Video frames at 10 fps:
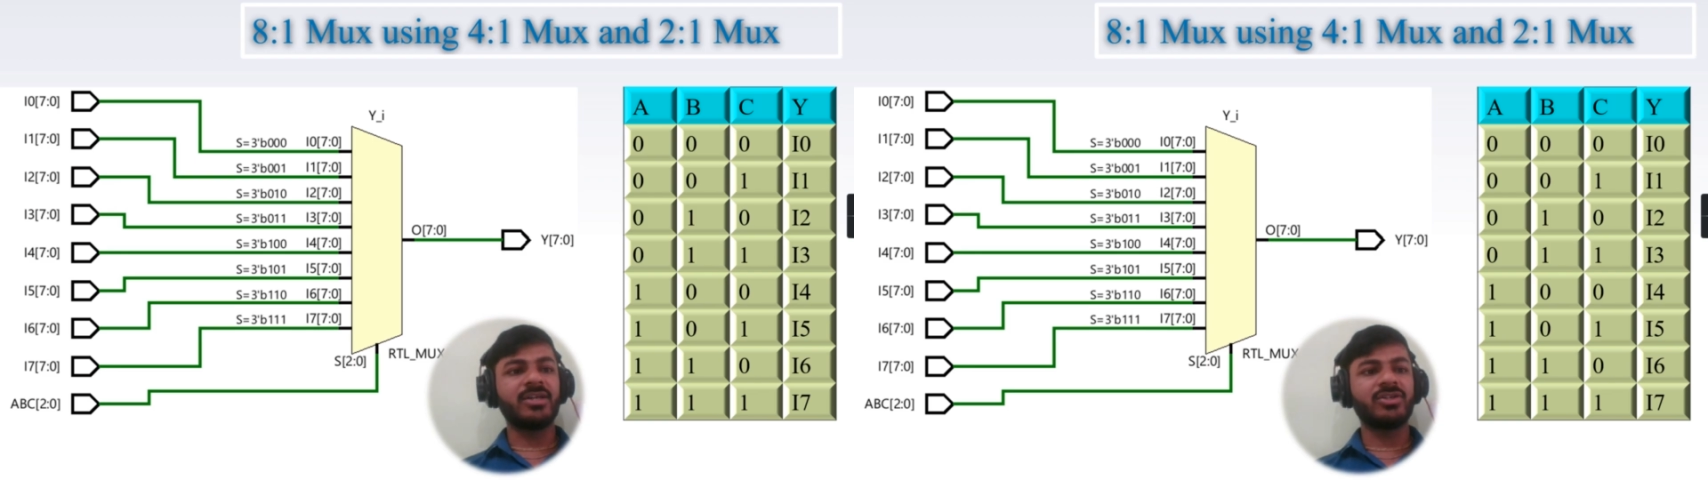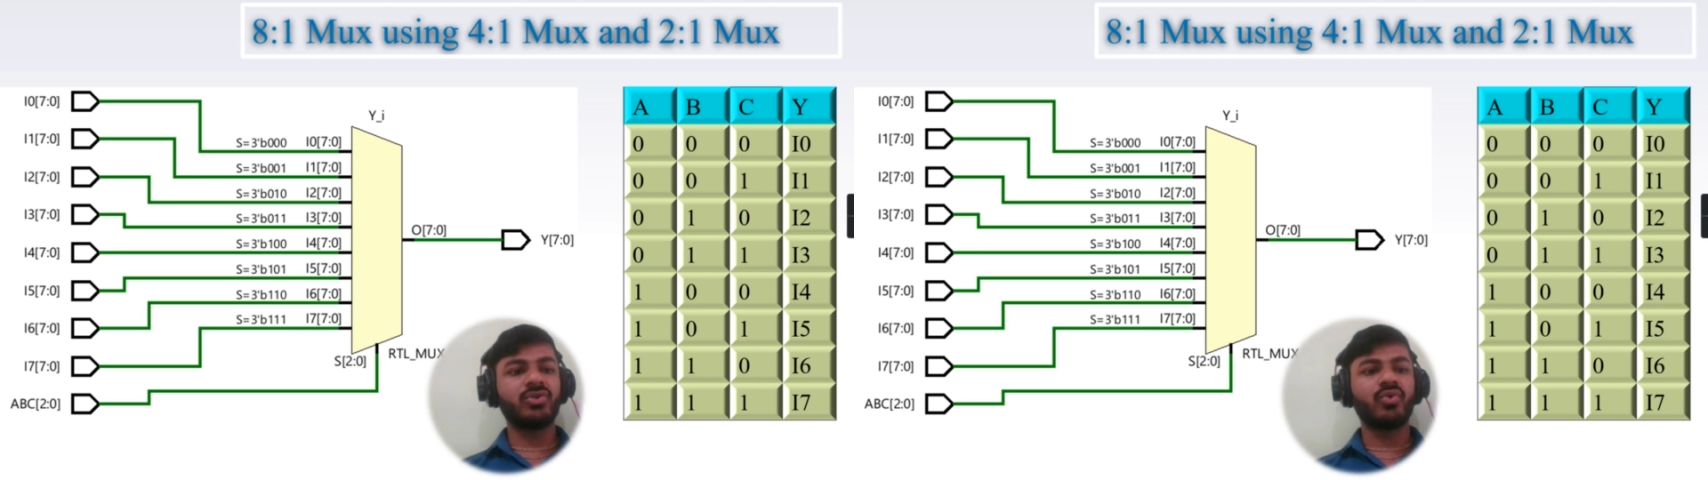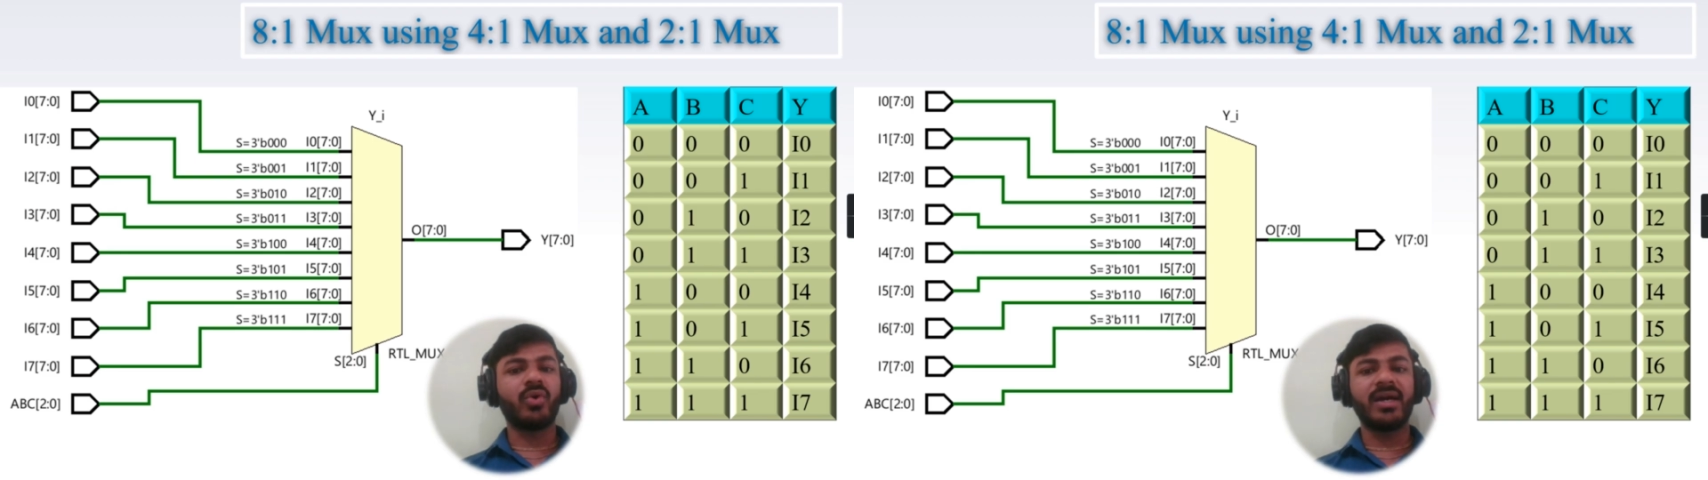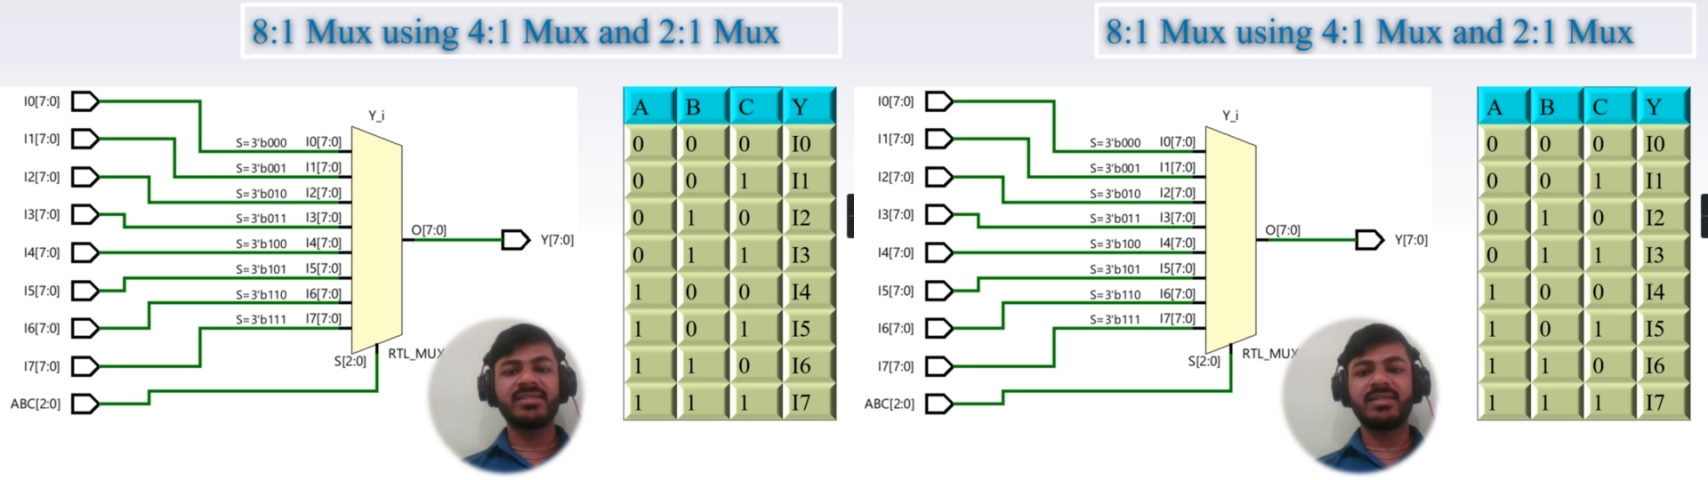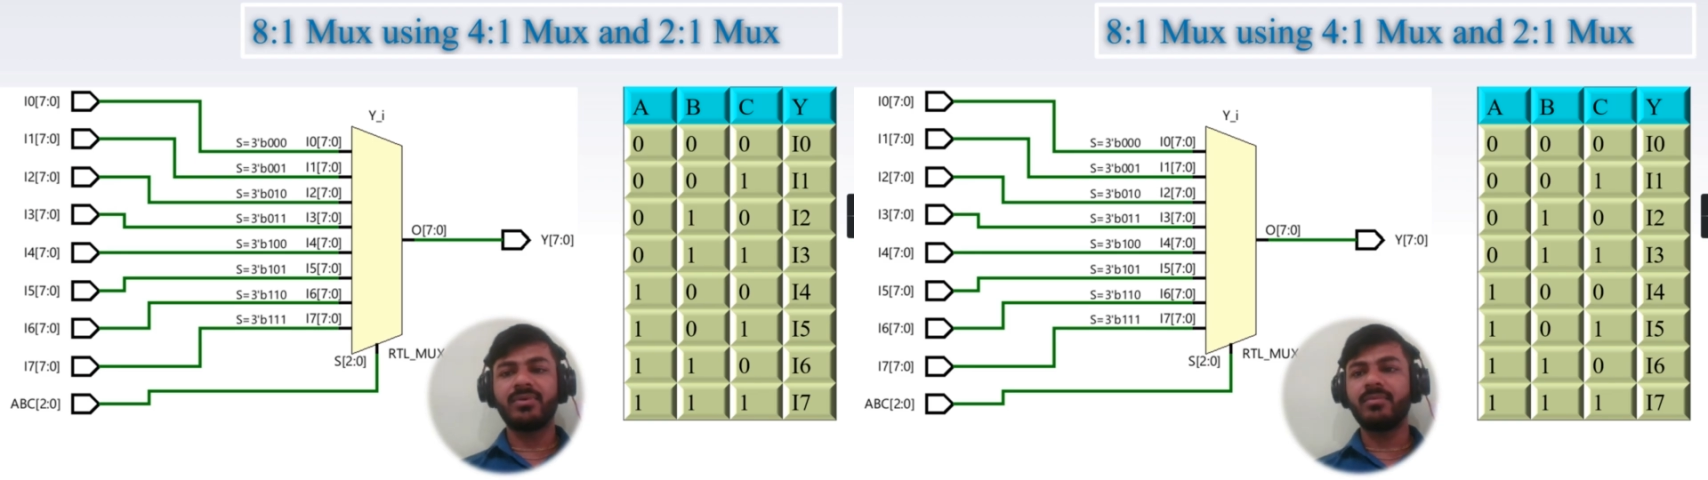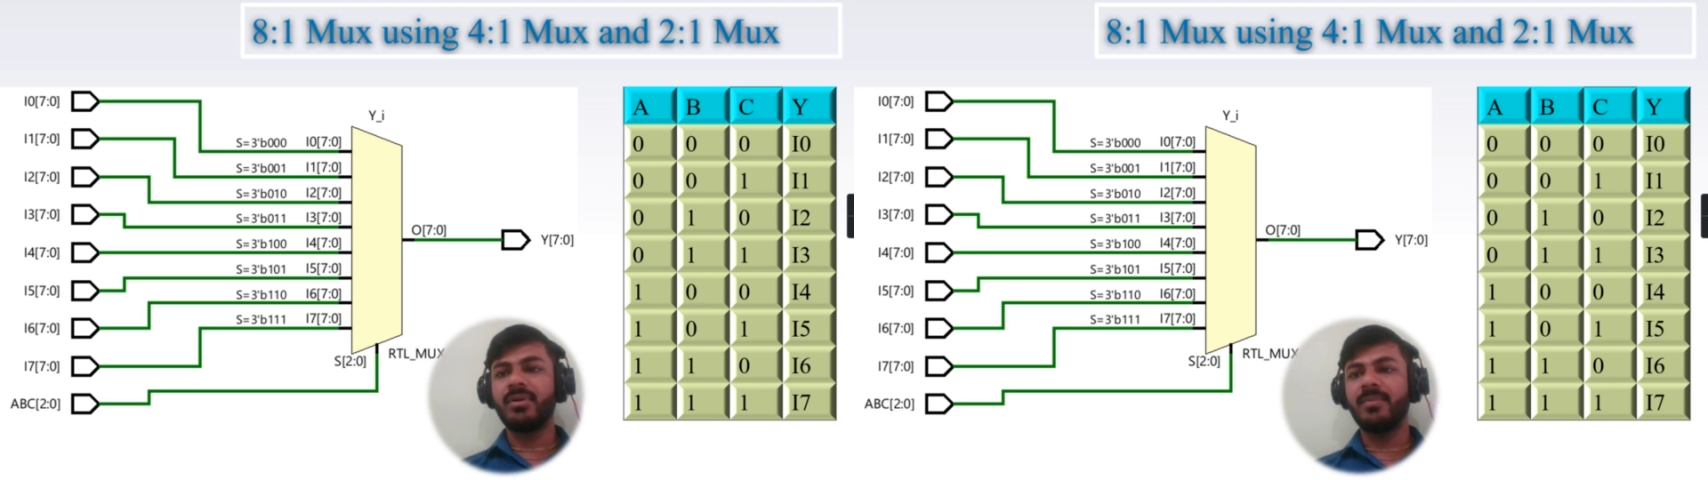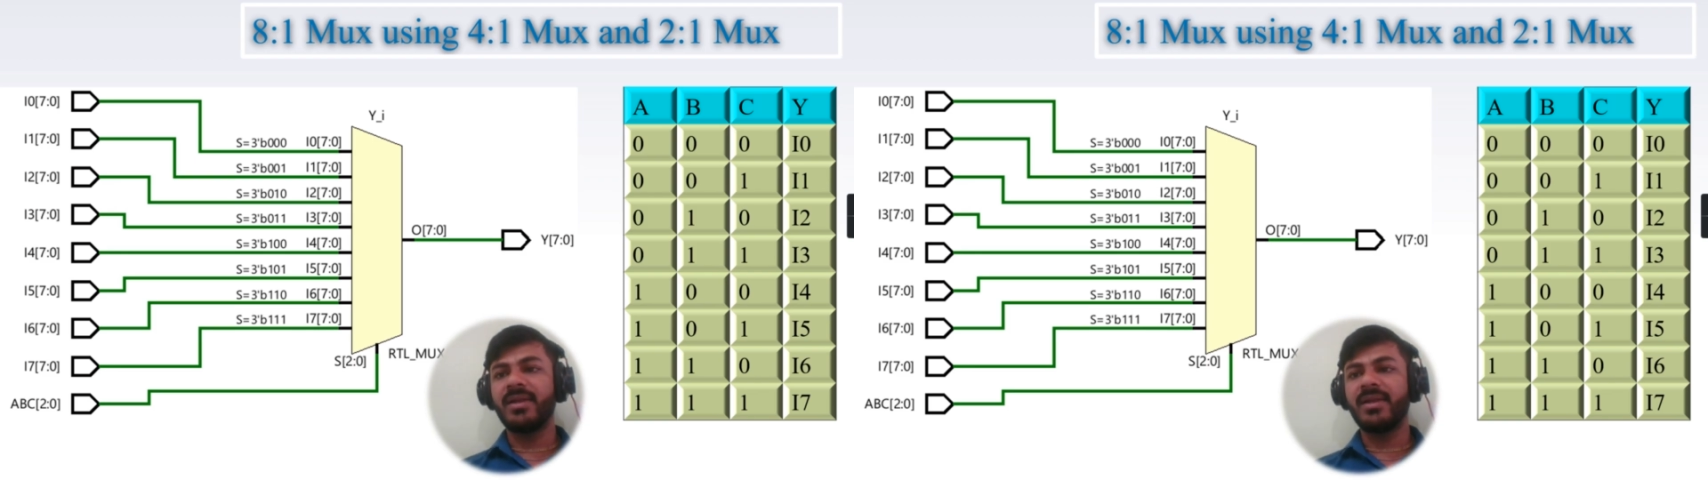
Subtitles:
from I0 to I7 will